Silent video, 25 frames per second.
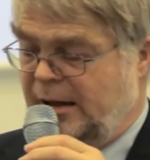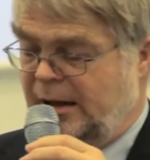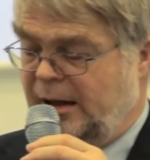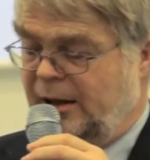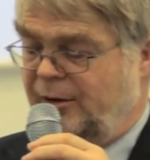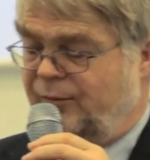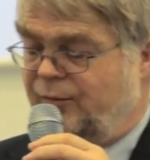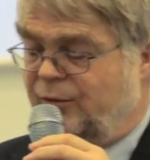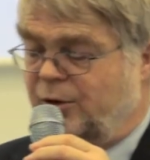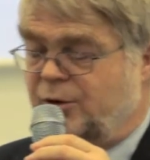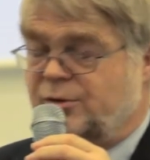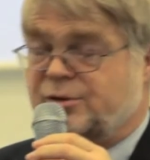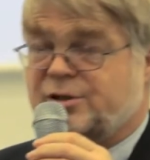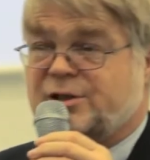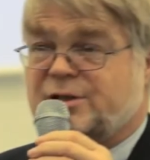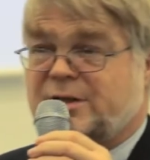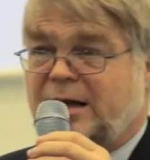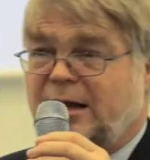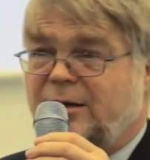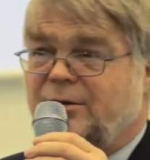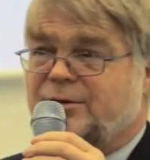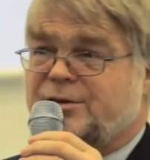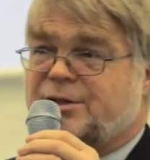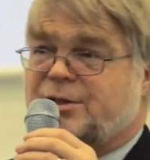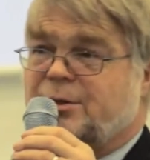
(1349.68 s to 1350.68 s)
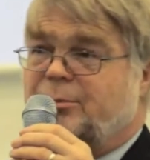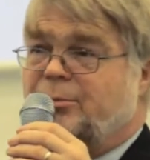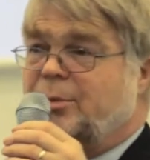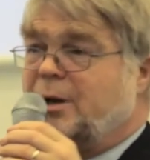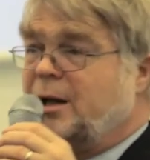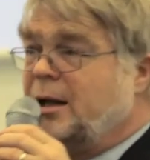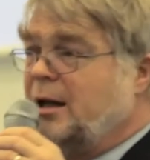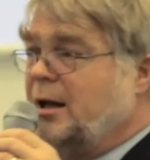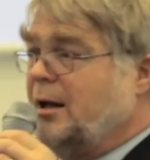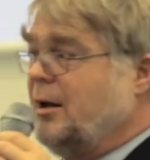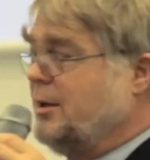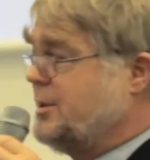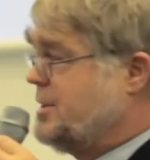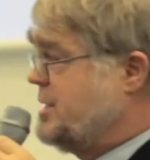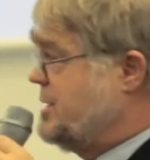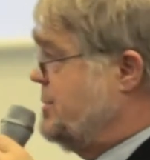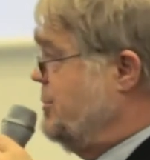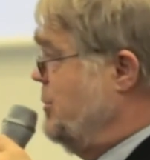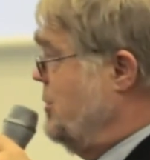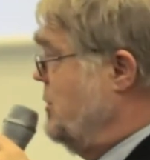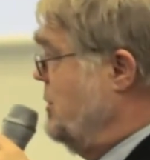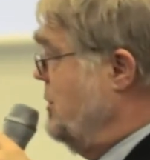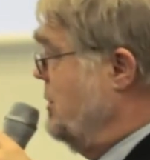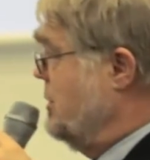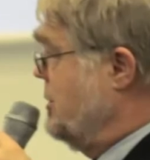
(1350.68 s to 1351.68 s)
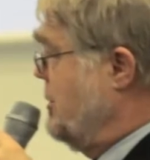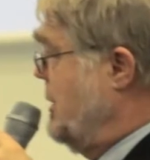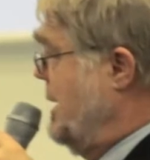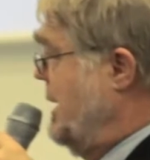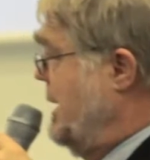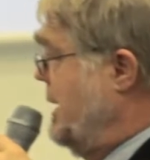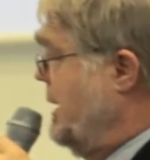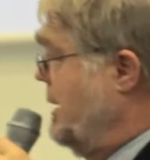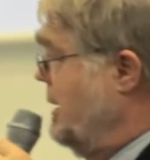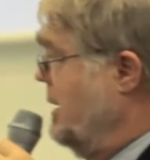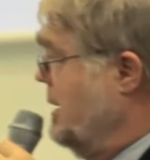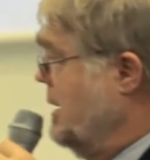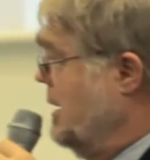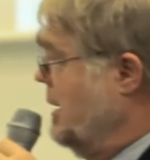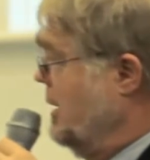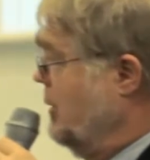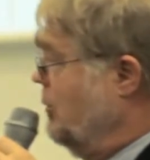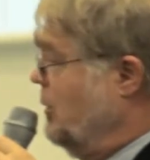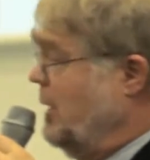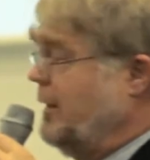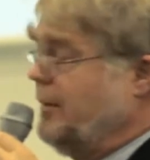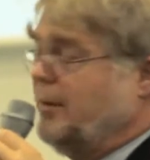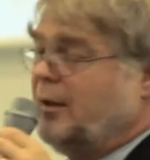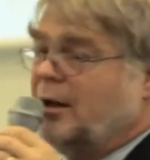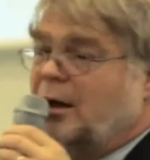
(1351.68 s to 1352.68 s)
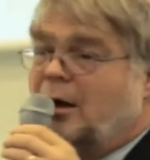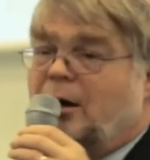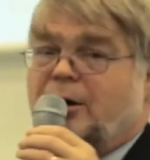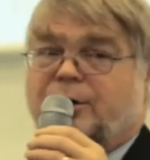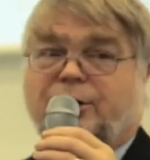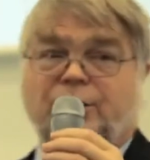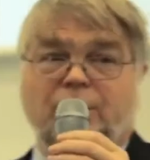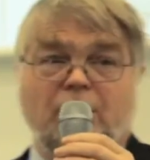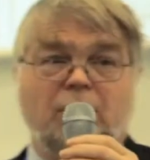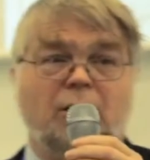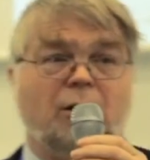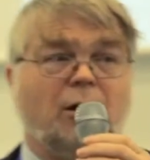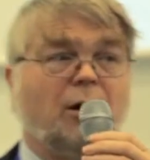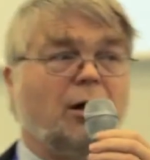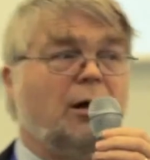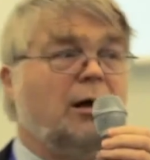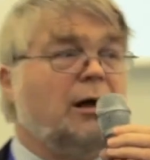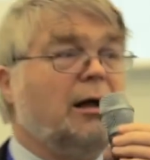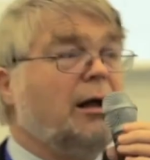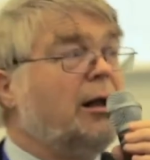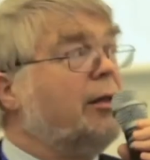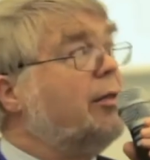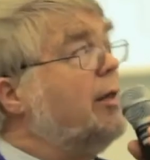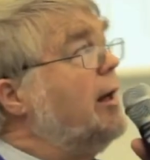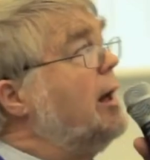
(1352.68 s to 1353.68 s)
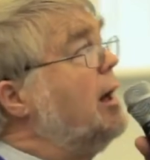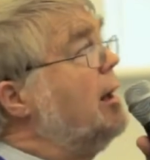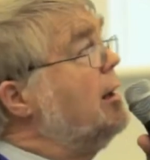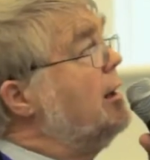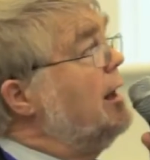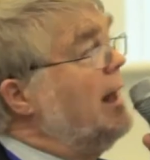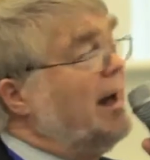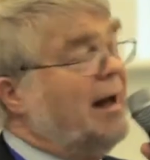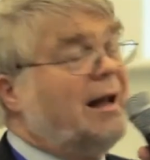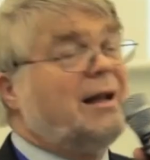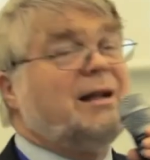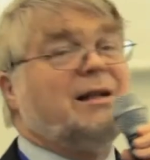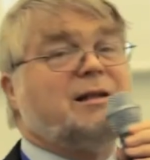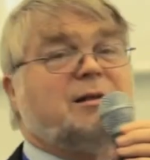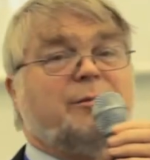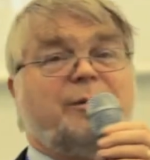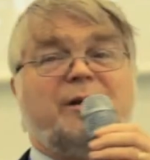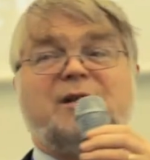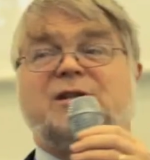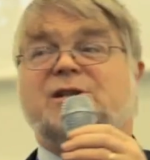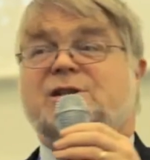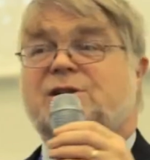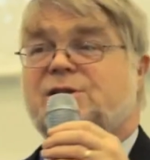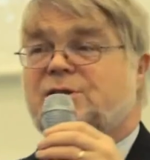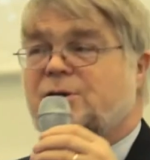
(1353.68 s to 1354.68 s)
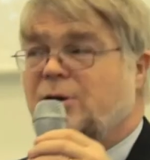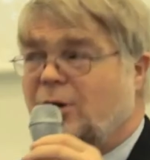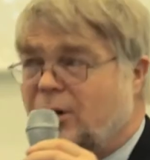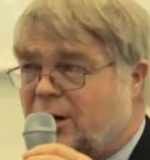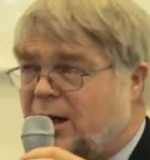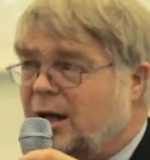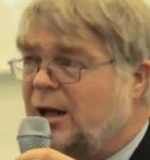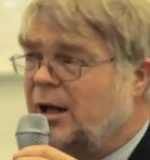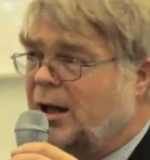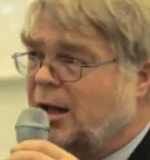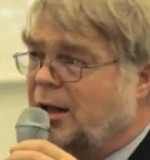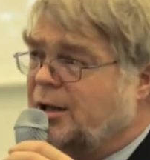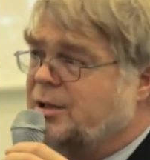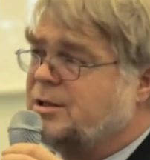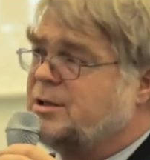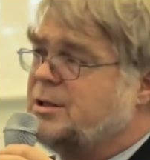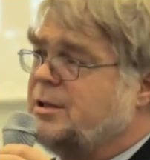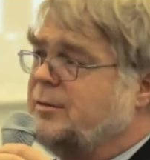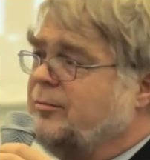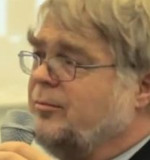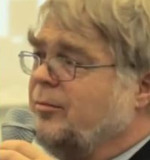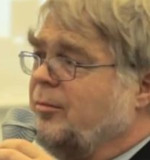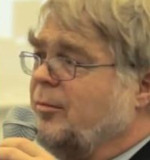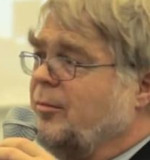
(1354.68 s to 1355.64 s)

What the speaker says: If you sell somebody a small dwelling when they are young, they are likely to be stuck in it.